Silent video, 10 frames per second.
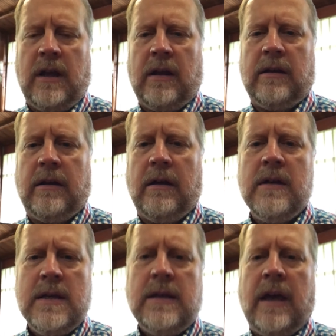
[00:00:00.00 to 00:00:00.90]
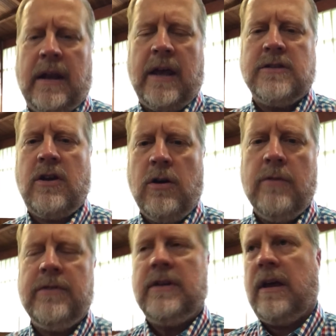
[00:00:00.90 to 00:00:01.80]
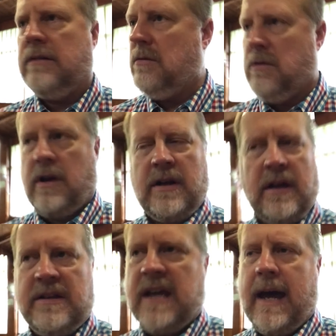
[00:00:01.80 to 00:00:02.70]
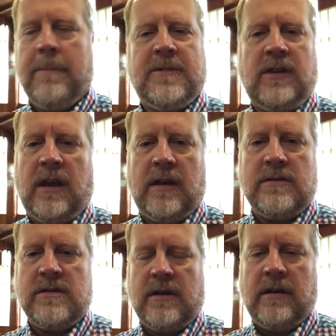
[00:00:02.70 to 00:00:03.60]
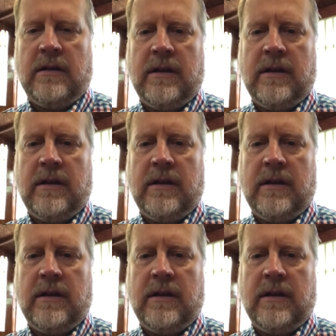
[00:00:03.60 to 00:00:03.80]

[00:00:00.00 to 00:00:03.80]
and as COVID, we're going to adapt as